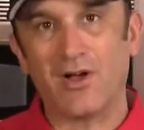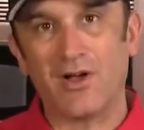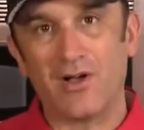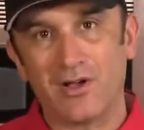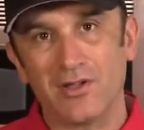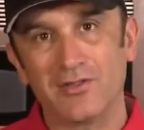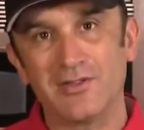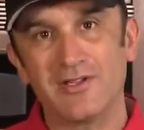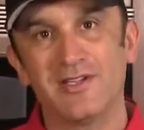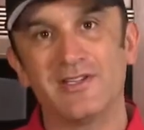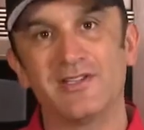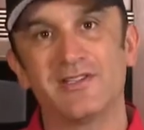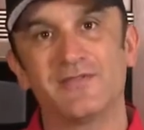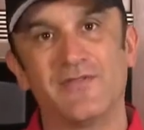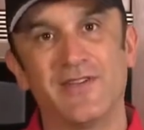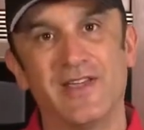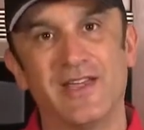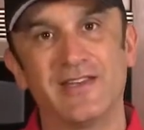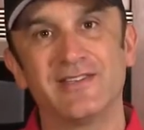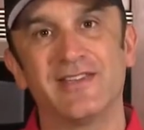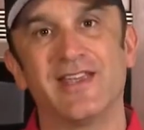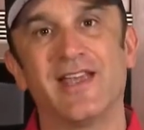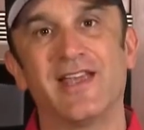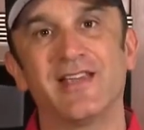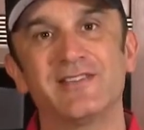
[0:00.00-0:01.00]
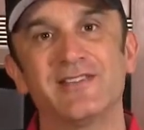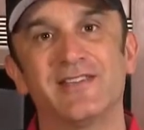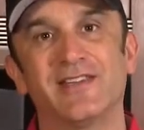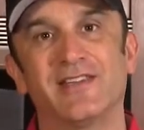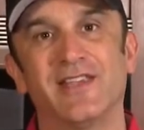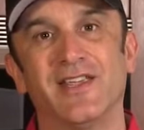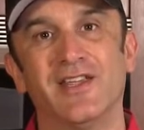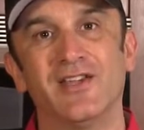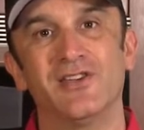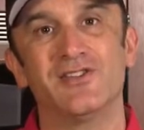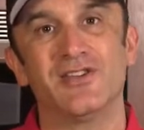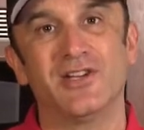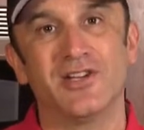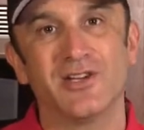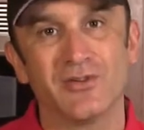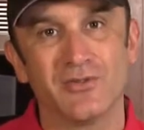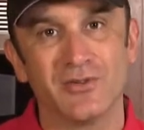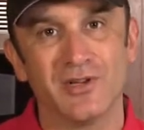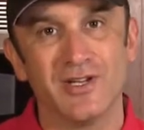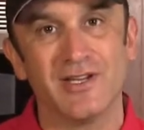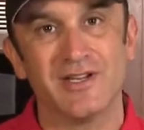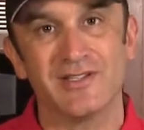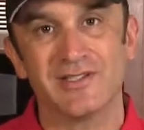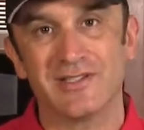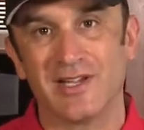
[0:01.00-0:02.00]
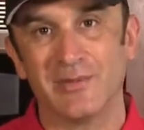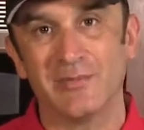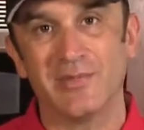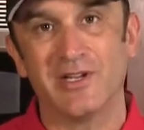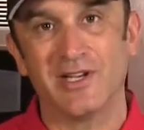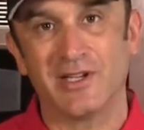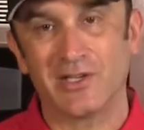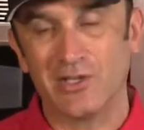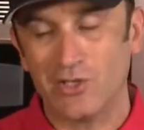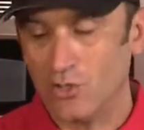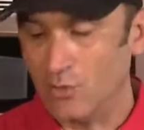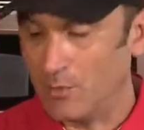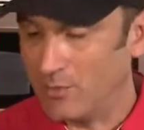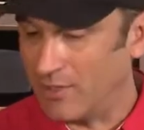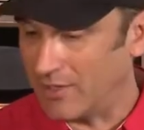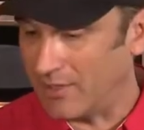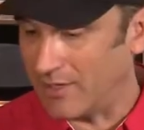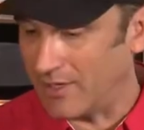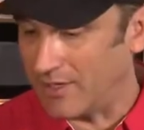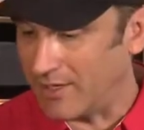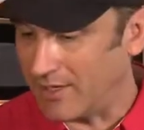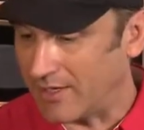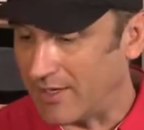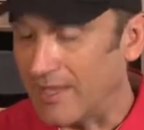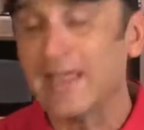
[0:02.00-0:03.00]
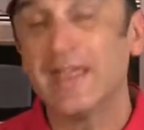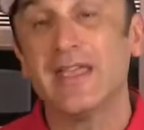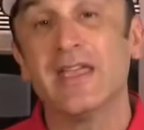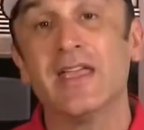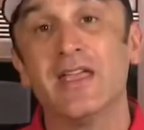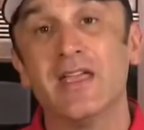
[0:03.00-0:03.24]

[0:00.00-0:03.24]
all these fantastic Asian ingredients I've been accumulating.